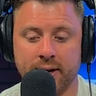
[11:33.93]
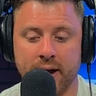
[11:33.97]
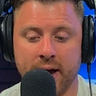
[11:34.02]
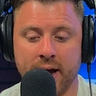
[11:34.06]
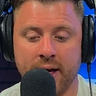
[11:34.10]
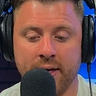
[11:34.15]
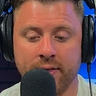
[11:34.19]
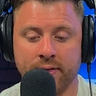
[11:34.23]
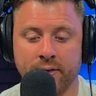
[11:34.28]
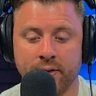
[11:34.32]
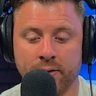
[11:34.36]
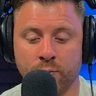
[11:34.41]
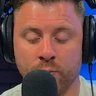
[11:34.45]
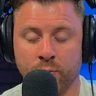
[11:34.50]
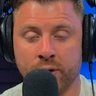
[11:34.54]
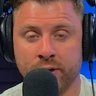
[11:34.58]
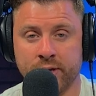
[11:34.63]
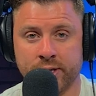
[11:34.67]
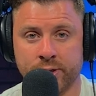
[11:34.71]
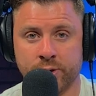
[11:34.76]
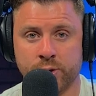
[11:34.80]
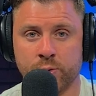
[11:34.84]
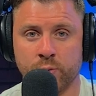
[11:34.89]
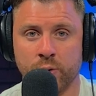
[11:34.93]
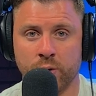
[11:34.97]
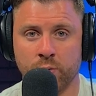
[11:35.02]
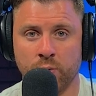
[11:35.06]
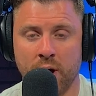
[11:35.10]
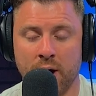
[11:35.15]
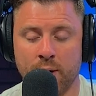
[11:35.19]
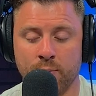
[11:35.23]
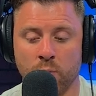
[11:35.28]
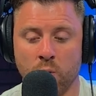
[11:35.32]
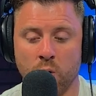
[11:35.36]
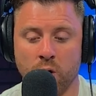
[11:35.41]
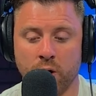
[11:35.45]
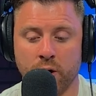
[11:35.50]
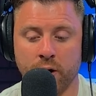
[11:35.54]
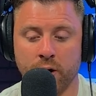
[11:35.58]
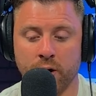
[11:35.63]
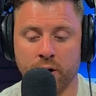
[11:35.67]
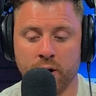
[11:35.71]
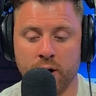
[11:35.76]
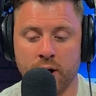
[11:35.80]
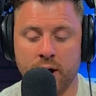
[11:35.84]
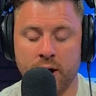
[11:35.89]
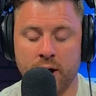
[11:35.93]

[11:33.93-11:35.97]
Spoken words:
And this is with Rob Walker.